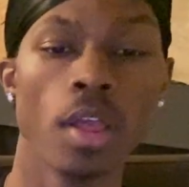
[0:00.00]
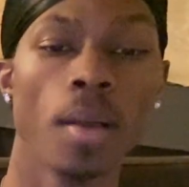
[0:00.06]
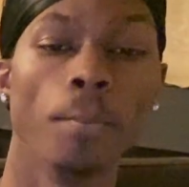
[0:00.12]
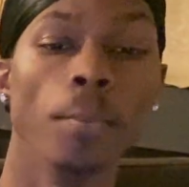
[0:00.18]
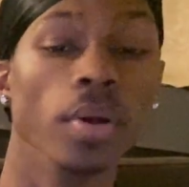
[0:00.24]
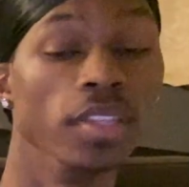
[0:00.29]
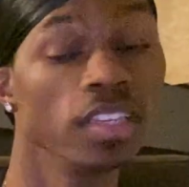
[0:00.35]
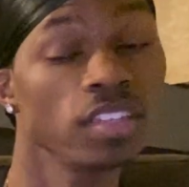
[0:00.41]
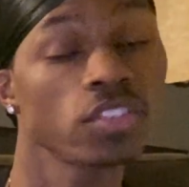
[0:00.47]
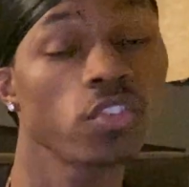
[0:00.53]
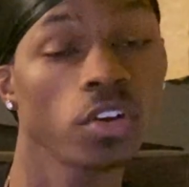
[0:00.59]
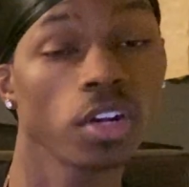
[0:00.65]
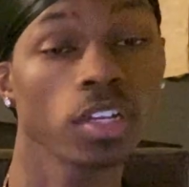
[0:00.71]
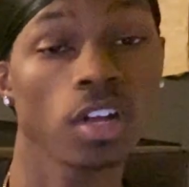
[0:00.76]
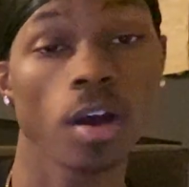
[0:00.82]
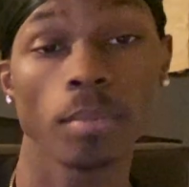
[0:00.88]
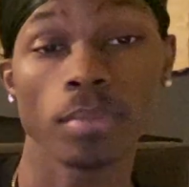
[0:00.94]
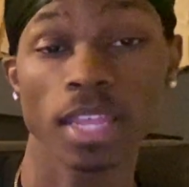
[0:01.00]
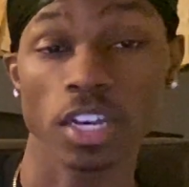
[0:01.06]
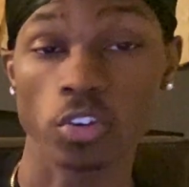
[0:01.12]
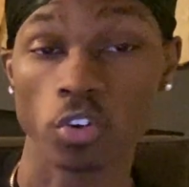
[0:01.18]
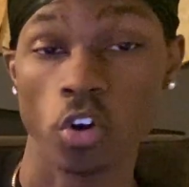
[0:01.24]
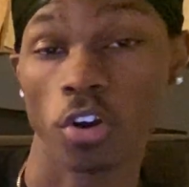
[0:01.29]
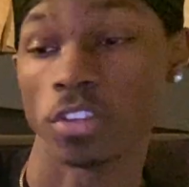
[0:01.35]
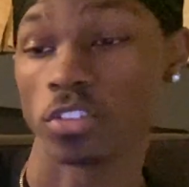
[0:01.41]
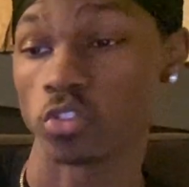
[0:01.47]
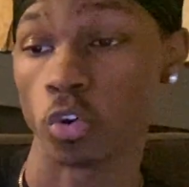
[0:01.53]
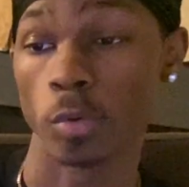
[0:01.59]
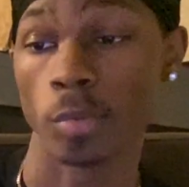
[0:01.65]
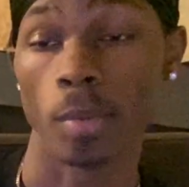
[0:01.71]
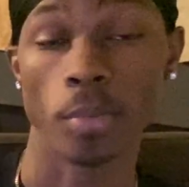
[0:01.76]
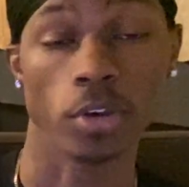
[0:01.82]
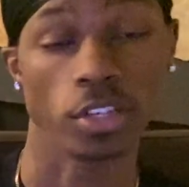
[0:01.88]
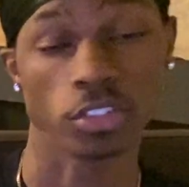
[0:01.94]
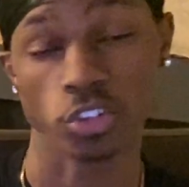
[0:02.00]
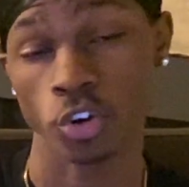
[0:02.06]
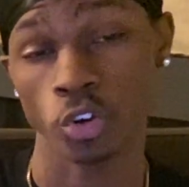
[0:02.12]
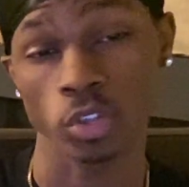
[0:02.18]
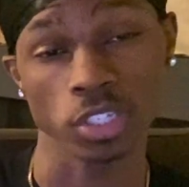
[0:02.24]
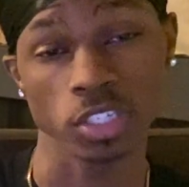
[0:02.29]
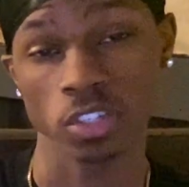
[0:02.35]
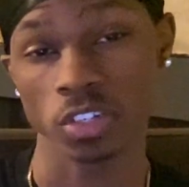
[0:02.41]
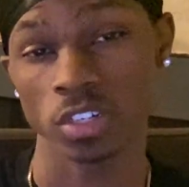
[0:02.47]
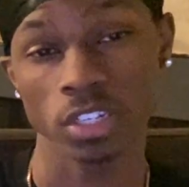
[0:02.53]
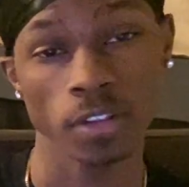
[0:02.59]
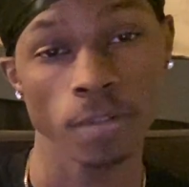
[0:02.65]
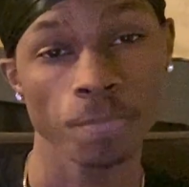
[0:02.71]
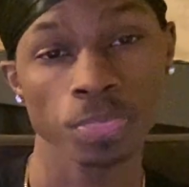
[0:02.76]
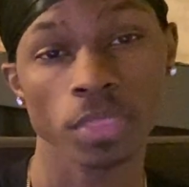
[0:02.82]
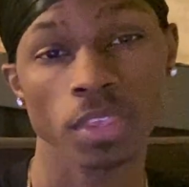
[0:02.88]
But this is going to come later on in story mode, because early on,